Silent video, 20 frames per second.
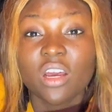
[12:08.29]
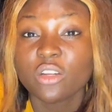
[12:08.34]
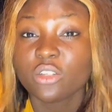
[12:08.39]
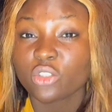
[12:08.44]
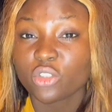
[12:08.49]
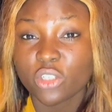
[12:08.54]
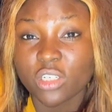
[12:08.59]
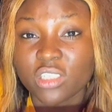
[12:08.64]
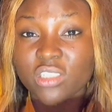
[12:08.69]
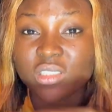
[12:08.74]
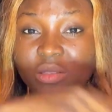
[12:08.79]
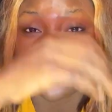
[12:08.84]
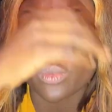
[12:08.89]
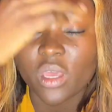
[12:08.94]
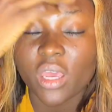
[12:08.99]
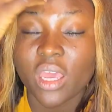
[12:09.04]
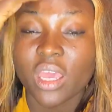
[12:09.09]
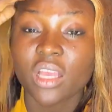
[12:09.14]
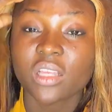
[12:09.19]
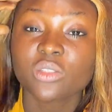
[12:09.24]
trust
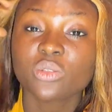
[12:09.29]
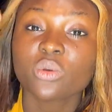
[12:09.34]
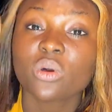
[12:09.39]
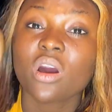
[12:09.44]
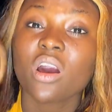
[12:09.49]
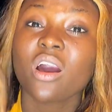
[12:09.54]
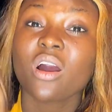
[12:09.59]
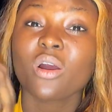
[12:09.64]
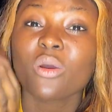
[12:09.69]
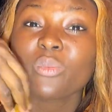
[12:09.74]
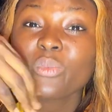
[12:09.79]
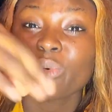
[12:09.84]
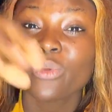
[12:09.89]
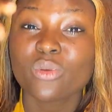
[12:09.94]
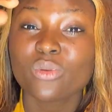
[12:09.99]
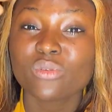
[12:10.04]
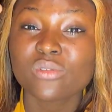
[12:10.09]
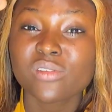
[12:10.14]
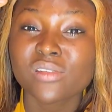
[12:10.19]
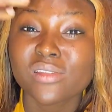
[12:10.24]
me, it will help
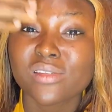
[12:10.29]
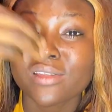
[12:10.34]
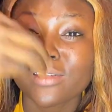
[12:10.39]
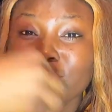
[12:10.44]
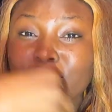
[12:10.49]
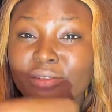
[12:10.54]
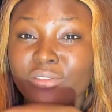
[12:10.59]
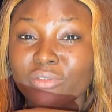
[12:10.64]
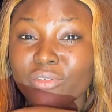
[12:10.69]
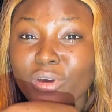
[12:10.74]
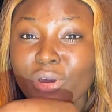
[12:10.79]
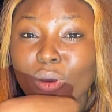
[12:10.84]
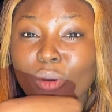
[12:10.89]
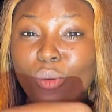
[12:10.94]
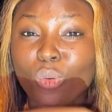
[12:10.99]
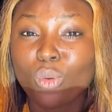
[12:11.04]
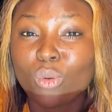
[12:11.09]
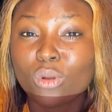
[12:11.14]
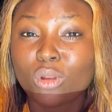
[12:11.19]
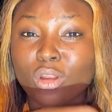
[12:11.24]
you save a
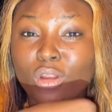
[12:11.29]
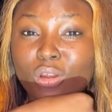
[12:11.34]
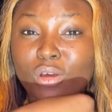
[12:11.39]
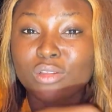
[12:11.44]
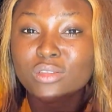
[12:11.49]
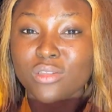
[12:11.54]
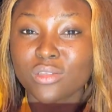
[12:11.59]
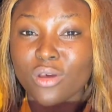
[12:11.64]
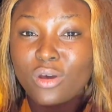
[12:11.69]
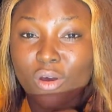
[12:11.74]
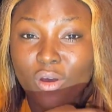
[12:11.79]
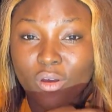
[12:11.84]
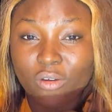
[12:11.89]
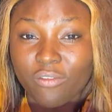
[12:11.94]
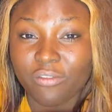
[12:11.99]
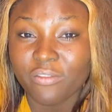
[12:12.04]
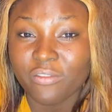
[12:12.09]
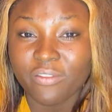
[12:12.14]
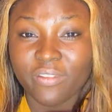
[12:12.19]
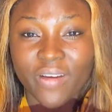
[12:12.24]
whole lot
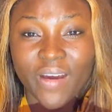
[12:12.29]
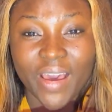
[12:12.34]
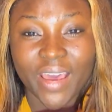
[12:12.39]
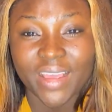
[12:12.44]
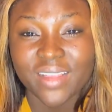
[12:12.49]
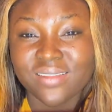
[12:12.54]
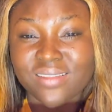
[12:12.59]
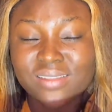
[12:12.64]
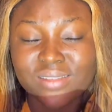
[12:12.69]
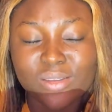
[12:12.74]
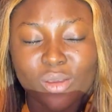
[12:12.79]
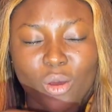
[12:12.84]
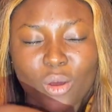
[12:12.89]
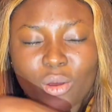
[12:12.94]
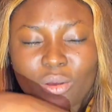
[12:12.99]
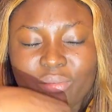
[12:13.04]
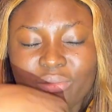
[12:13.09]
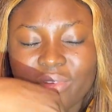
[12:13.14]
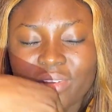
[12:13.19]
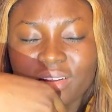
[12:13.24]
of fights,
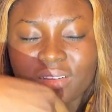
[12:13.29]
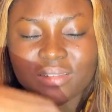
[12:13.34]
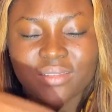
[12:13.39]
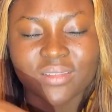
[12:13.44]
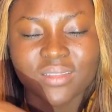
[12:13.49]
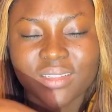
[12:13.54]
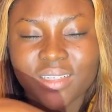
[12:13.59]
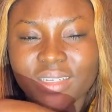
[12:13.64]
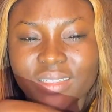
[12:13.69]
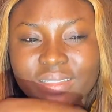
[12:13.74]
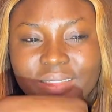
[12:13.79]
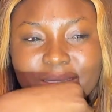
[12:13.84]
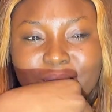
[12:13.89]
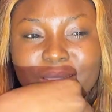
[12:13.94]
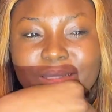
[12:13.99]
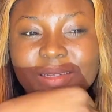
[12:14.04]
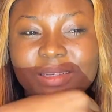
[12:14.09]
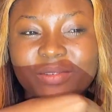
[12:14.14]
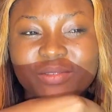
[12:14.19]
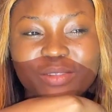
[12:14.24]
quarrels, and
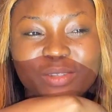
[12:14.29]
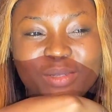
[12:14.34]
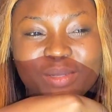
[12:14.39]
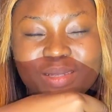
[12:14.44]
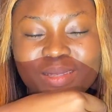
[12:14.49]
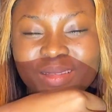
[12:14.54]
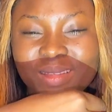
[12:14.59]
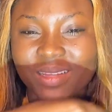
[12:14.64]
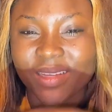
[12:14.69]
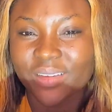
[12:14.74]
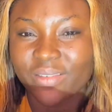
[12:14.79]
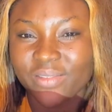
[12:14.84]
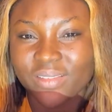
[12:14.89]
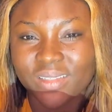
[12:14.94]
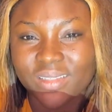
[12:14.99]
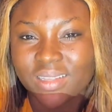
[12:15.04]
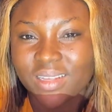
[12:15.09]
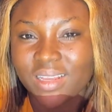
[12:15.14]
all of those stuffs